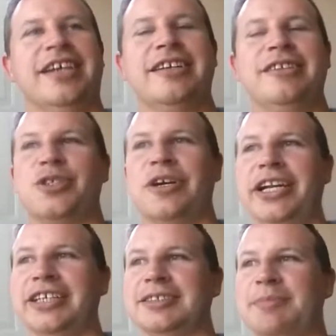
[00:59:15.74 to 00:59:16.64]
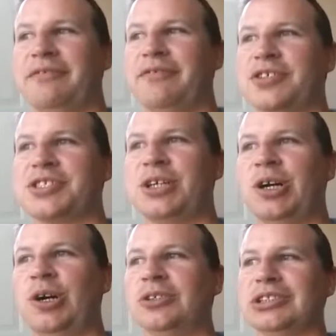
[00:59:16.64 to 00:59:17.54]
other training is my first
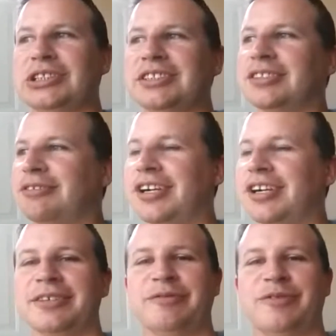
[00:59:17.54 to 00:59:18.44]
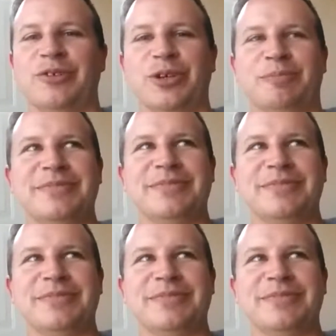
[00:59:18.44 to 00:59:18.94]
goals, so where I can afford them.